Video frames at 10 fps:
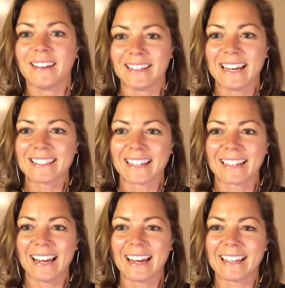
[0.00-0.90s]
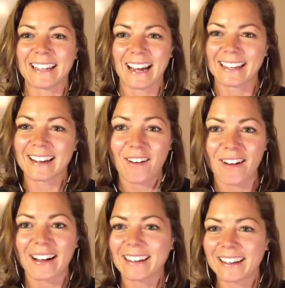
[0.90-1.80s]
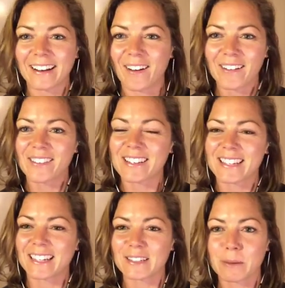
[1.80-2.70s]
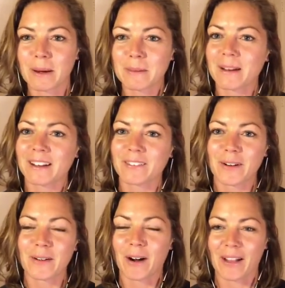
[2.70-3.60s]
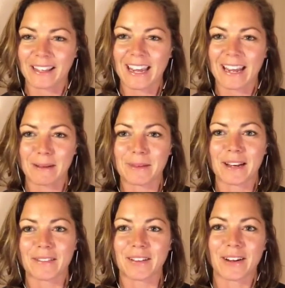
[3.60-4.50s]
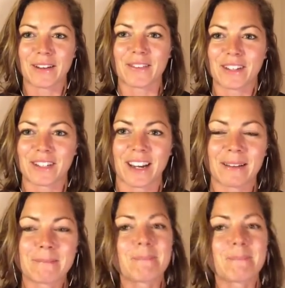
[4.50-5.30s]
yes, I can get all of this in a 20-minute phone call. I'm getting very efficient.